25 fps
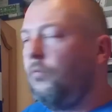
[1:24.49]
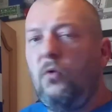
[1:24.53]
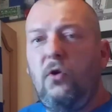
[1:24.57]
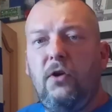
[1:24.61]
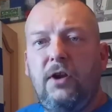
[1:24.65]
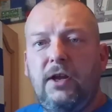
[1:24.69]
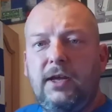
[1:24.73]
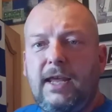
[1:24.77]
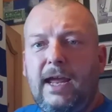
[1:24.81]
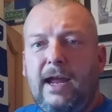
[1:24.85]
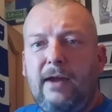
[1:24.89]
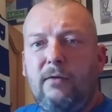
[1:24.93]

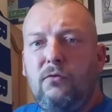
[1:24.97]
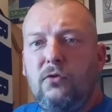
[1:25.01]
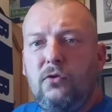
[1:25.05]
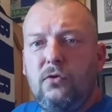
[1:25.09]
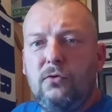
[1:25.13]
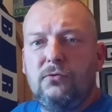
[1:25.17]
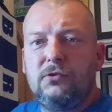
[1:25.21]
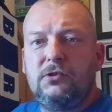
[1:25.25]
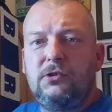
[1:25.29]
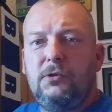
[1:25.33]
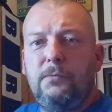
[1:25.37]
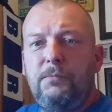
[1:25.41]
one account
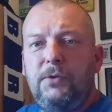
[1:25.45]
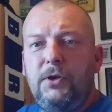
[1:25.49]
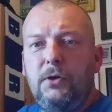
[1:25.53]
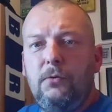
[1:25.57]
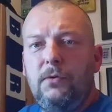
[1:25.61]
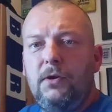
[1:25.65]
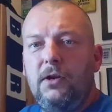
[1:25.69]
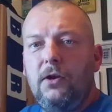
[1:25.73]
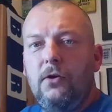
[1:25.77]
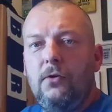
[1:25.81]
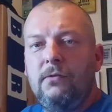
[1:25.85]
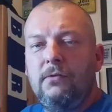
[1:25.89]
called
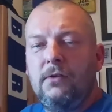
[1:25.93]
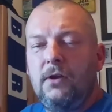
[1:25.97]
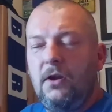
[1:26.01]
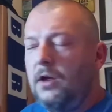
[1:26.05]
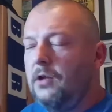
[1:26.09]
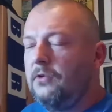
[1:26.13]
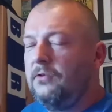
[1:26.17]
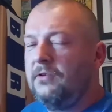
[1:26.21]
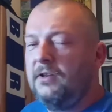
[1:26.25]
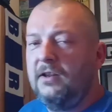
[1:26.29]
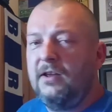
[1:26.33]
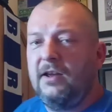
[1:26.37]
Subbuteo
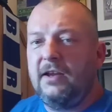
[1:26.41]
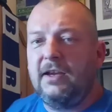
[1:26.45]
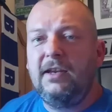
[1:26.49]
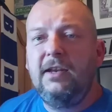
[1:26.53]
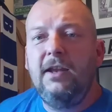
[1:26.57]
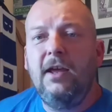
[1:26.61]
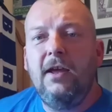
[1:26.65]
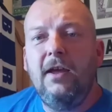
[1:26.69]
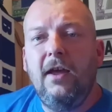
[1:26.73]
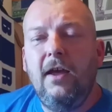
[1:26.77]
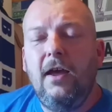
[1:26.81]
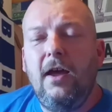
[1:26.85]
Online,